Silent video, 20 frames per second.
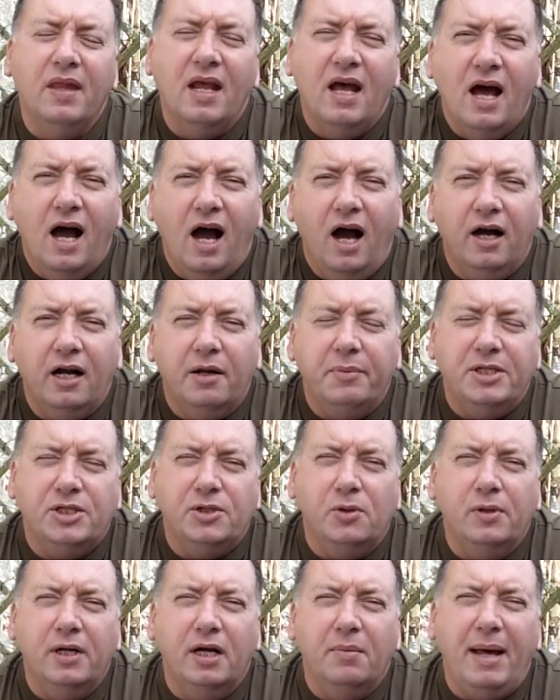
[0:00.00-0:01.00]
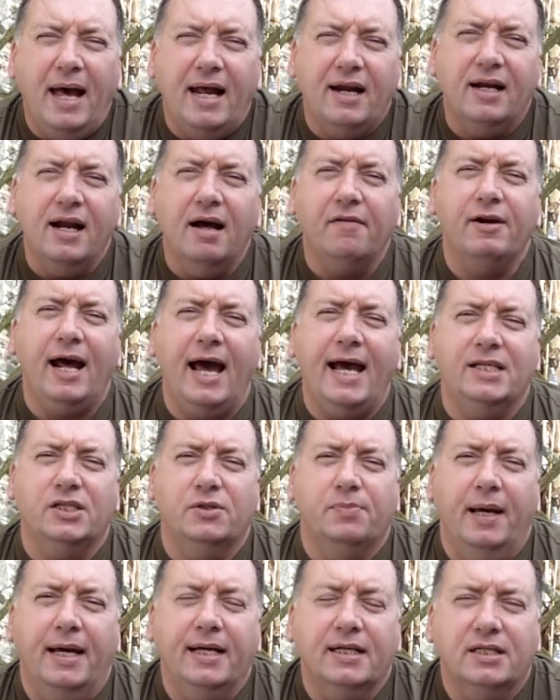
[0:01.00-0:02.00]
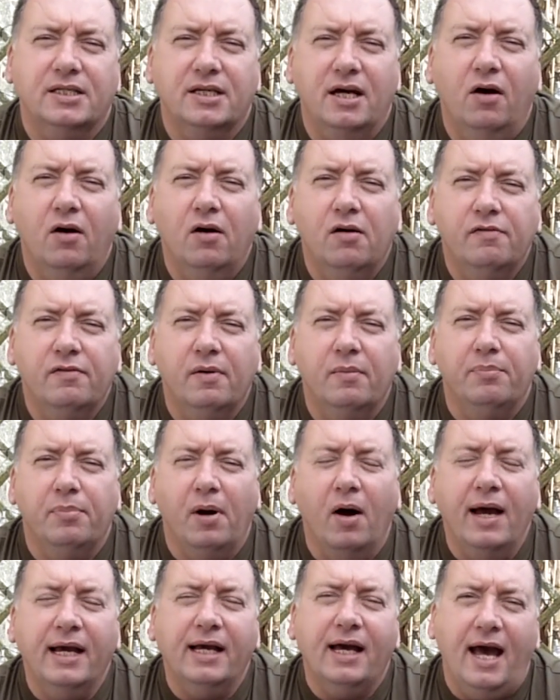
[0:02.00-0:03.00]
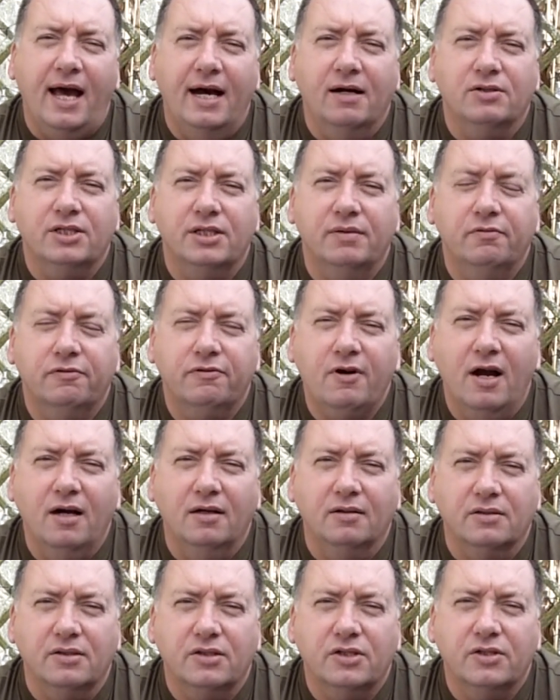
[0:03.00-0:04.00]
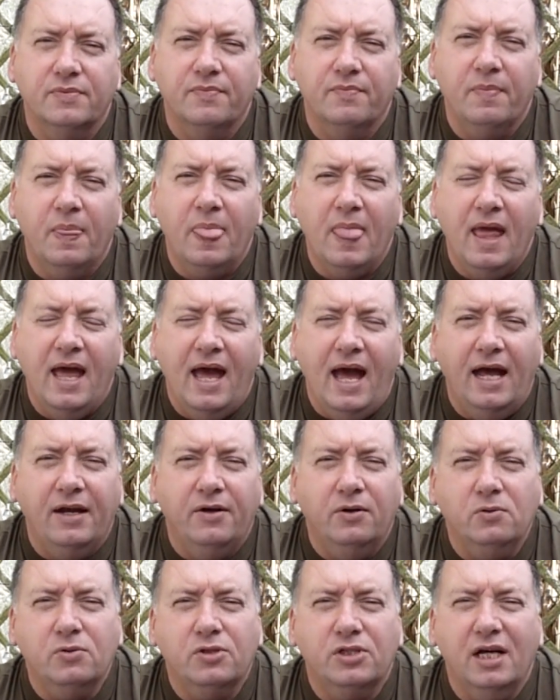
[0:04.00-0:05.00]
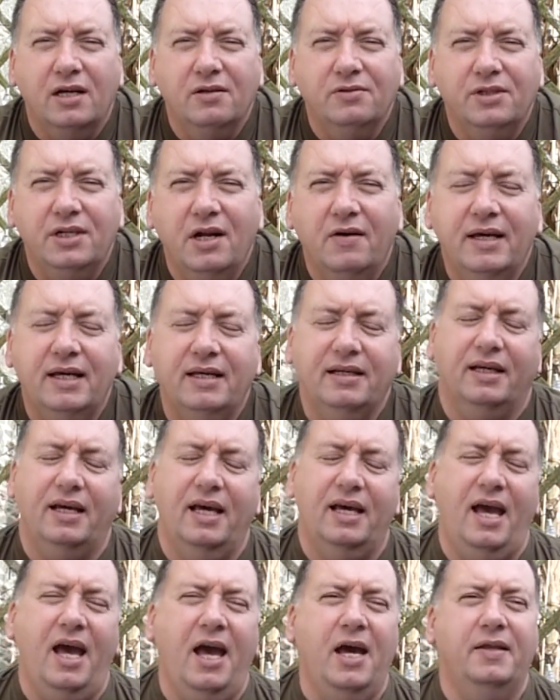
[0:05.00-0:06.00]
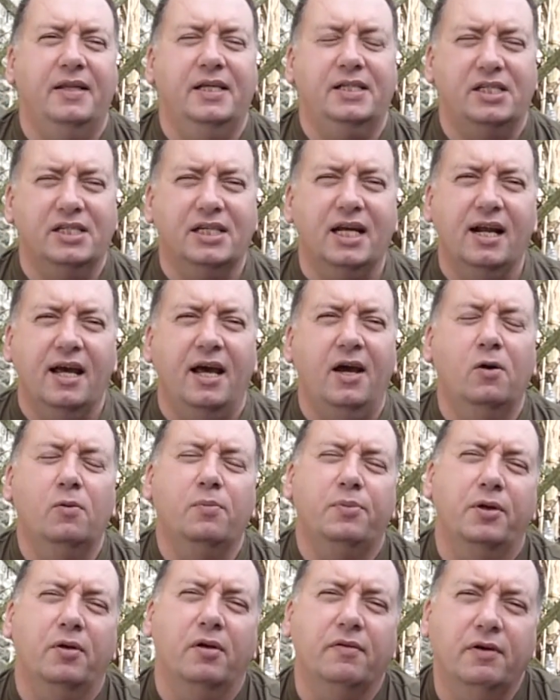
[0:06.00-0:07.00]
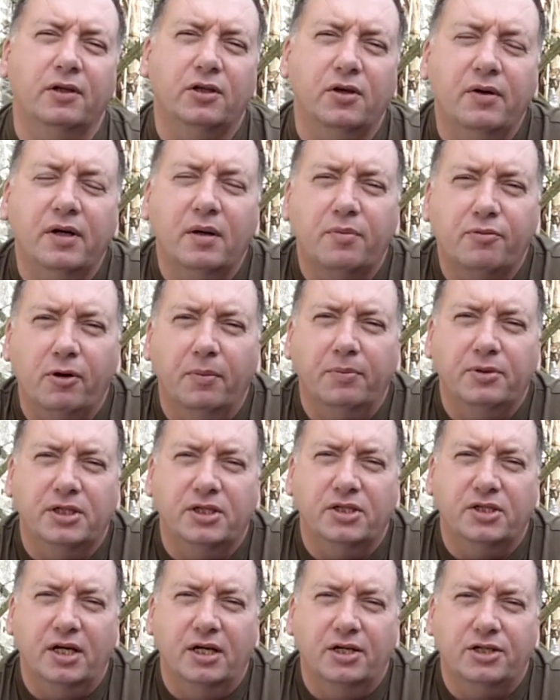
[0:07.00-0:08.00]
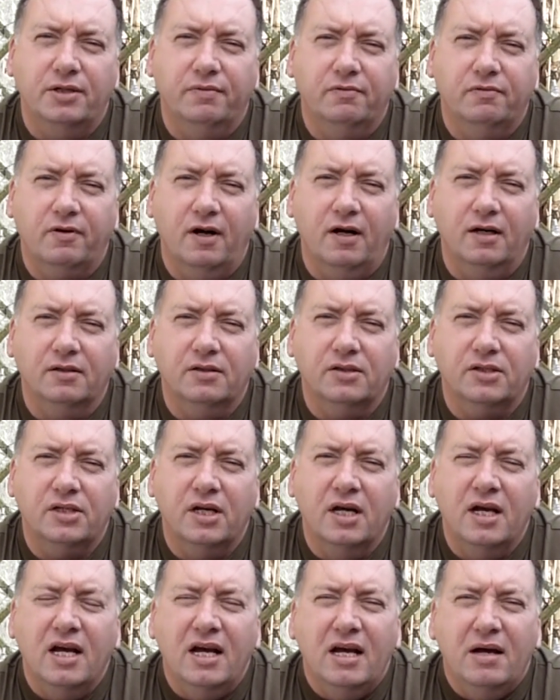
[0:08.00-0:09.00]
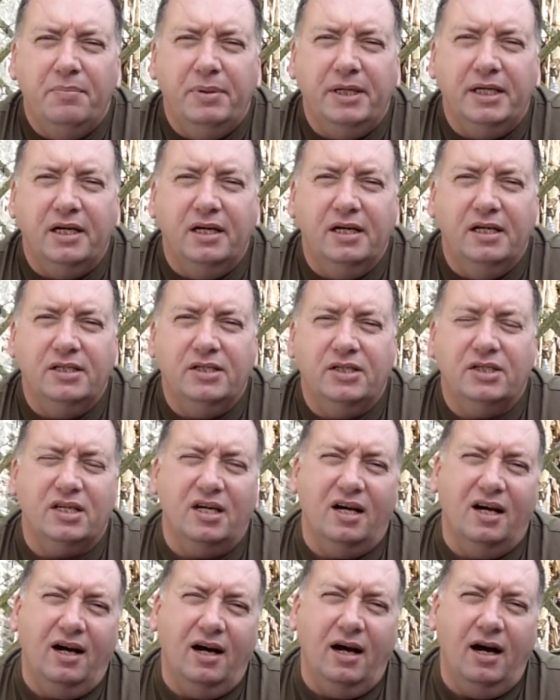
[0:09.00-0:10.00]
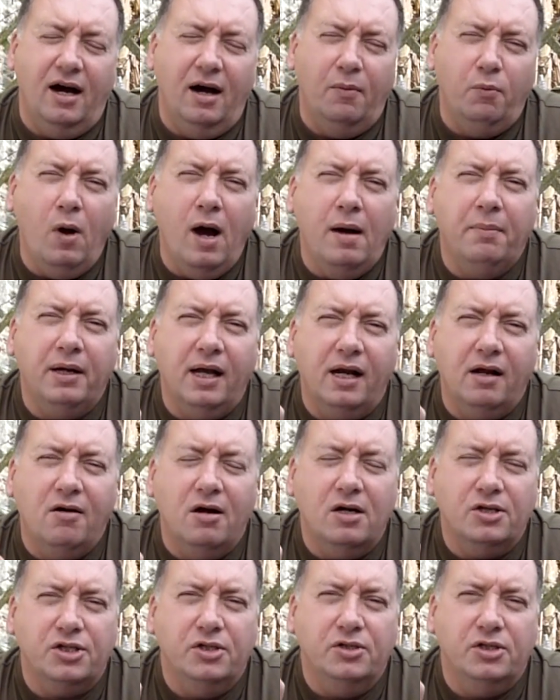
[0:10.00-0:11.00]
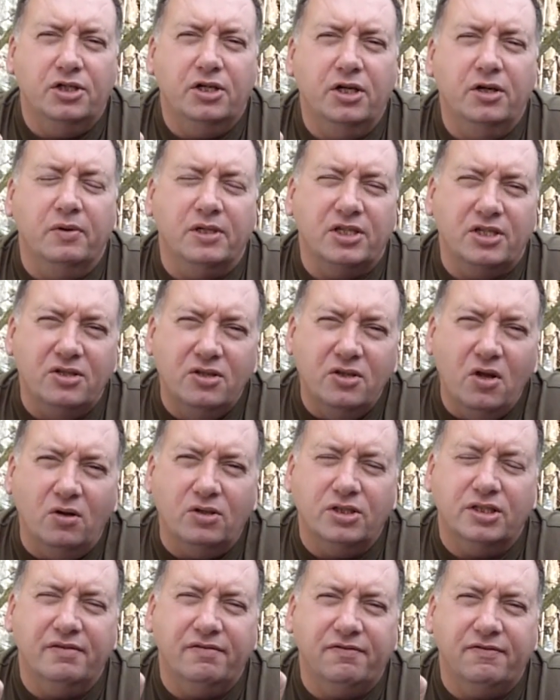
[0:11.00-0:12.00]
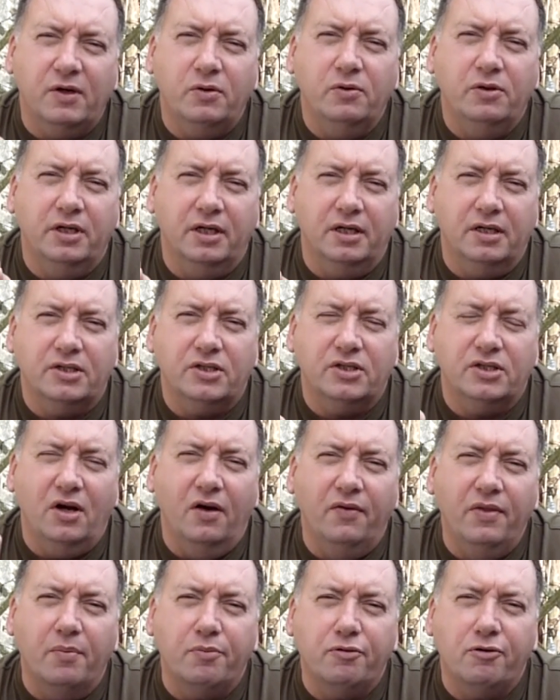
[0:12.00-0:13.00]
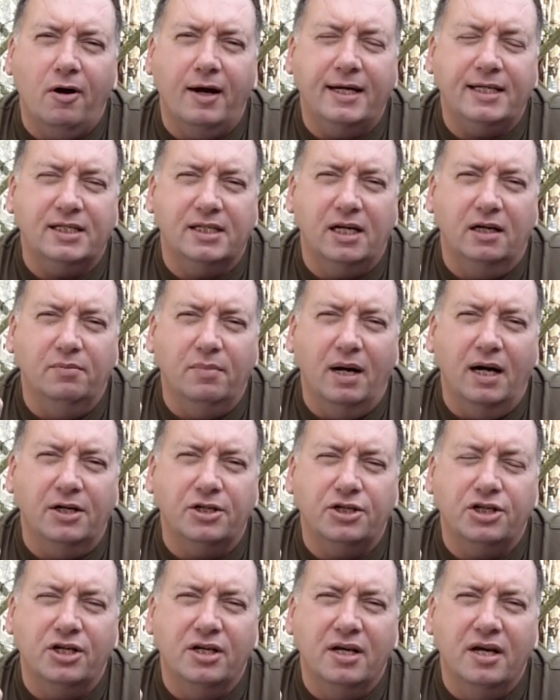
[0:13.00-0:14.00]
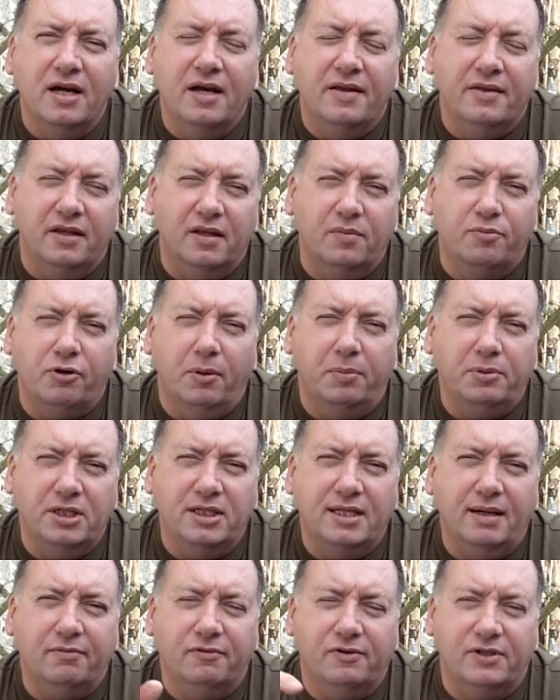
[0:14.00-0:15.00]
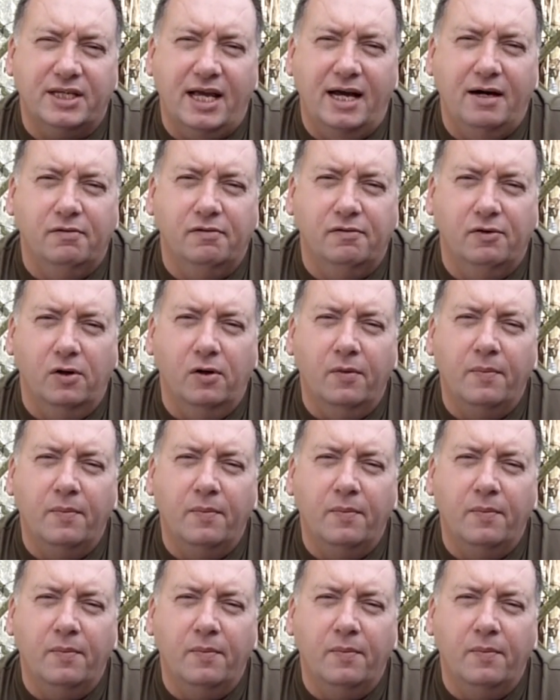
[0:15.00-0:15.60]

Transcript: I'm going to be talking about another aspect of buying a house in France. And also, you know, this is going to help you if you're doing a property search in France, because what I'm going to ask you to do is not to focus on the price so much that the property's up for sale for.